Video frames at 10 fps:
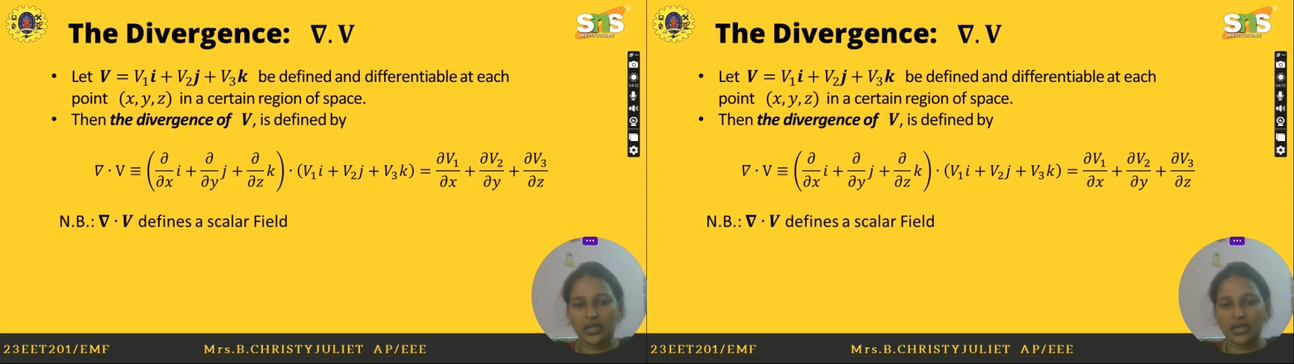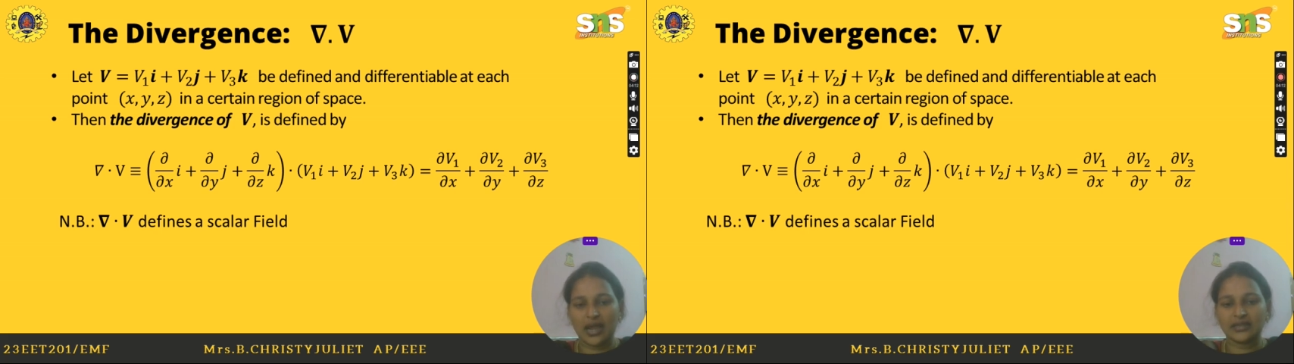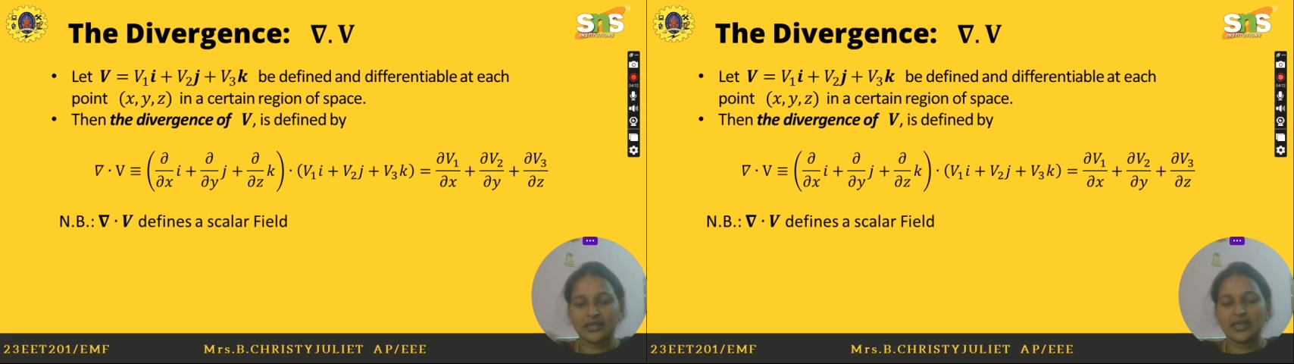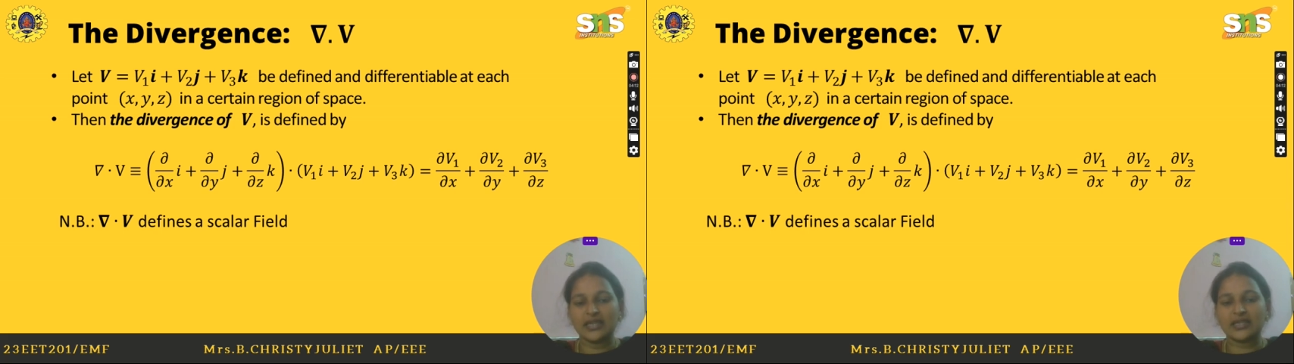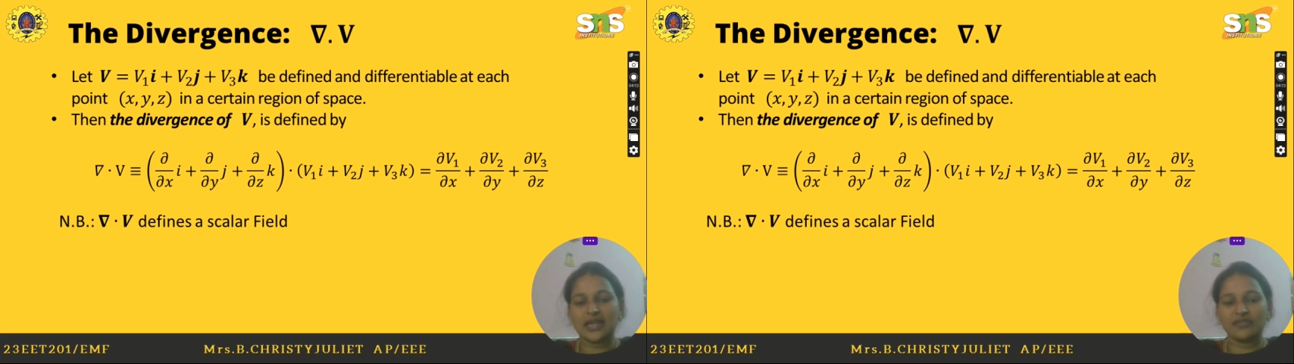and then
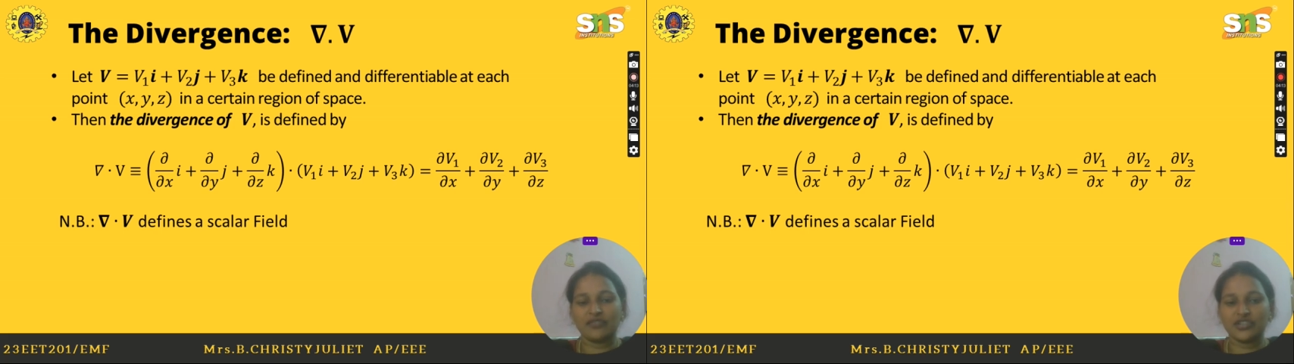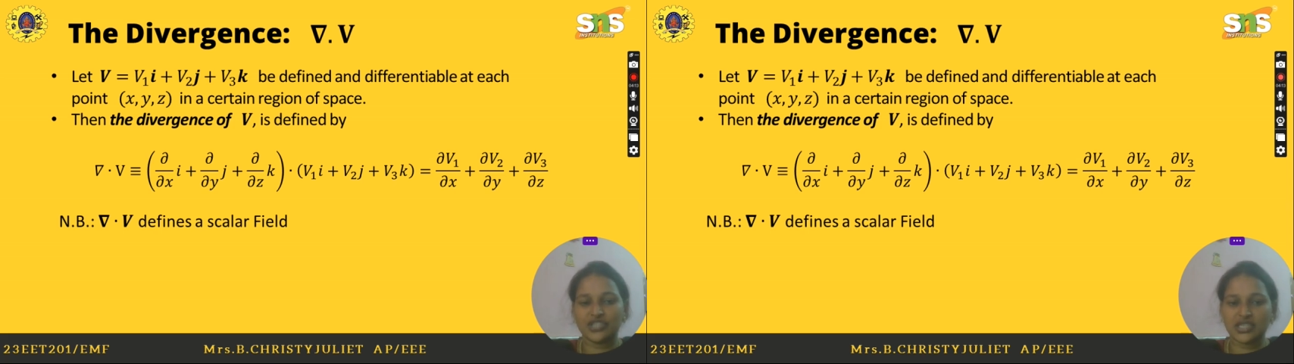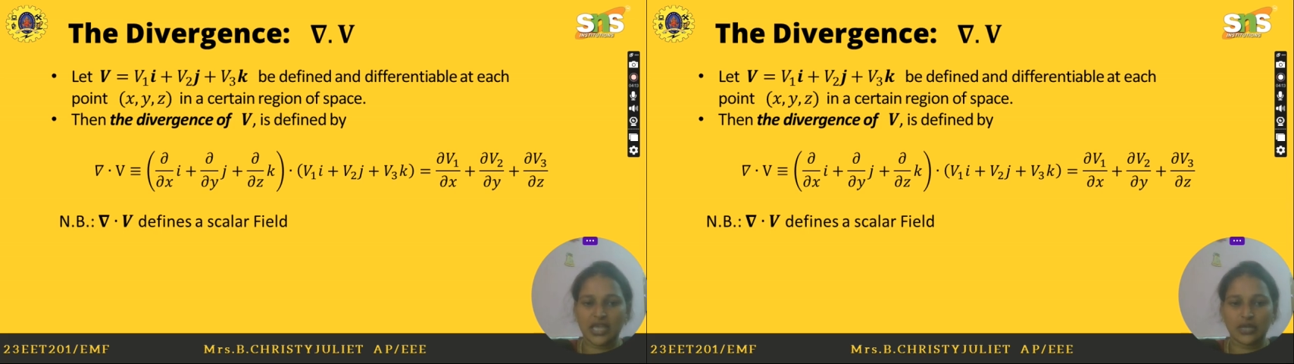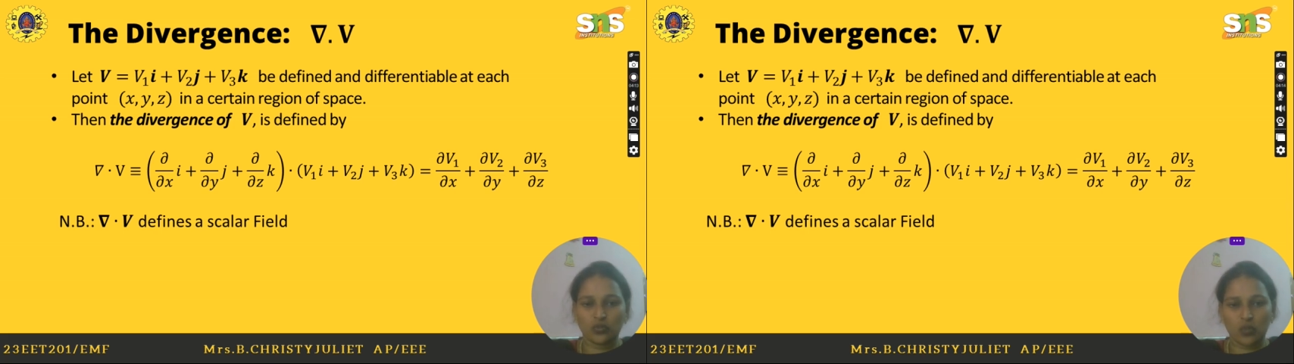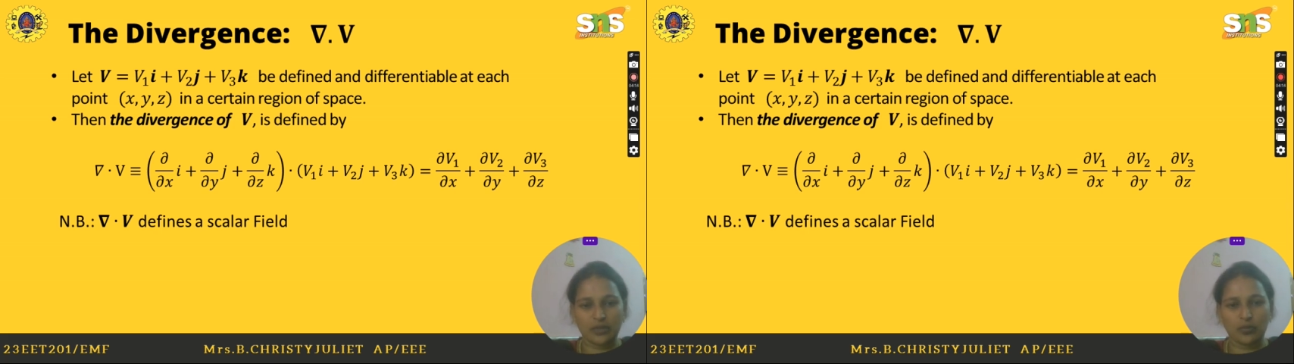it converges at
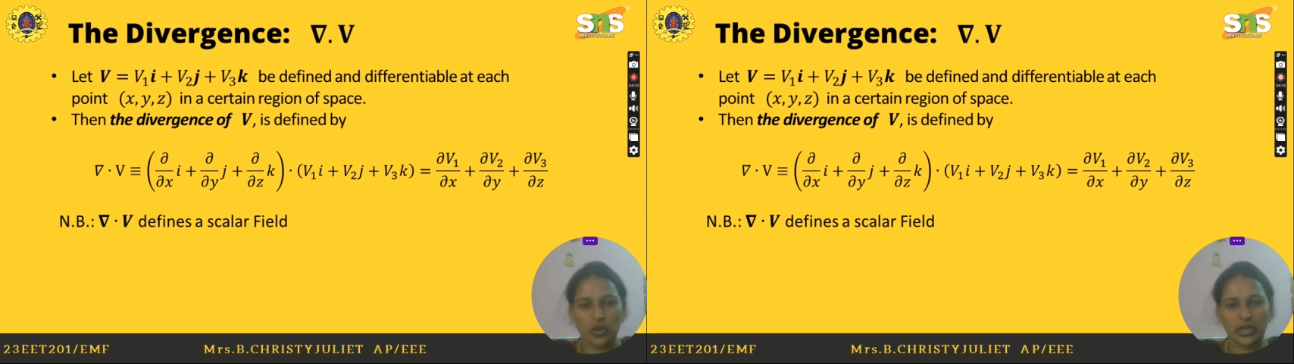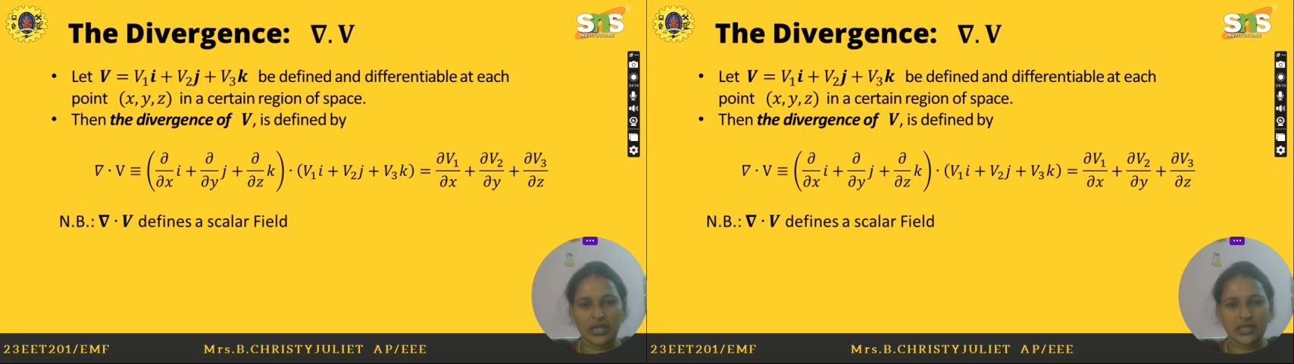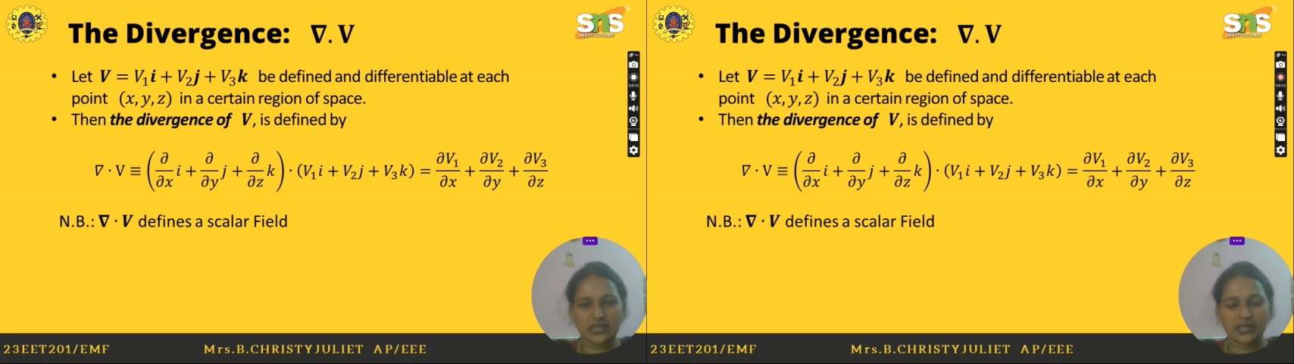one point.